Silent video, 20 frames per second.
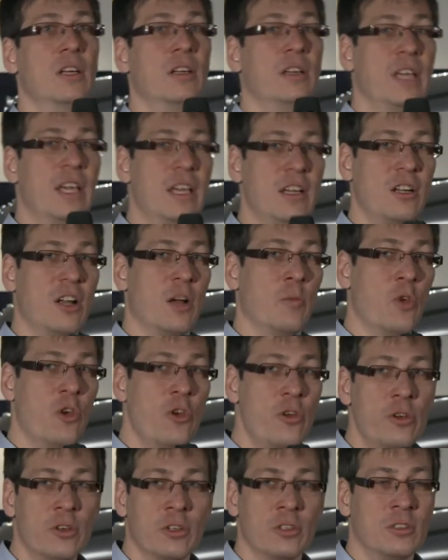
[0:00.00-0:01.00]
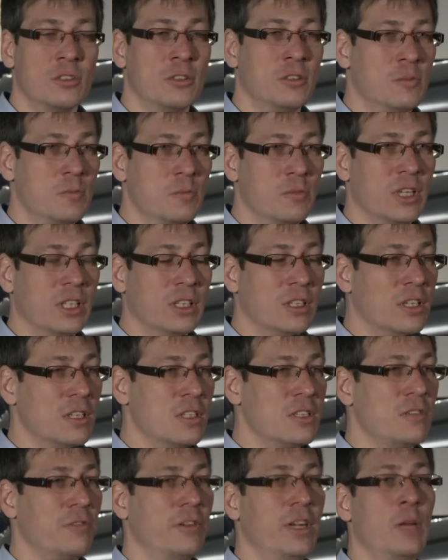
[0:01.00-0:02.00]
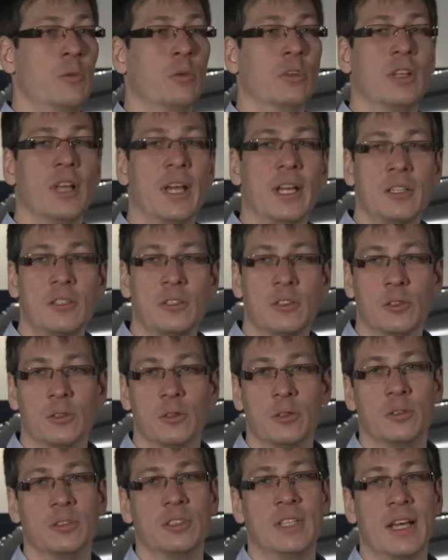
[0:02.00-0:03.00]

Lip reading: income earned, but it's really would like to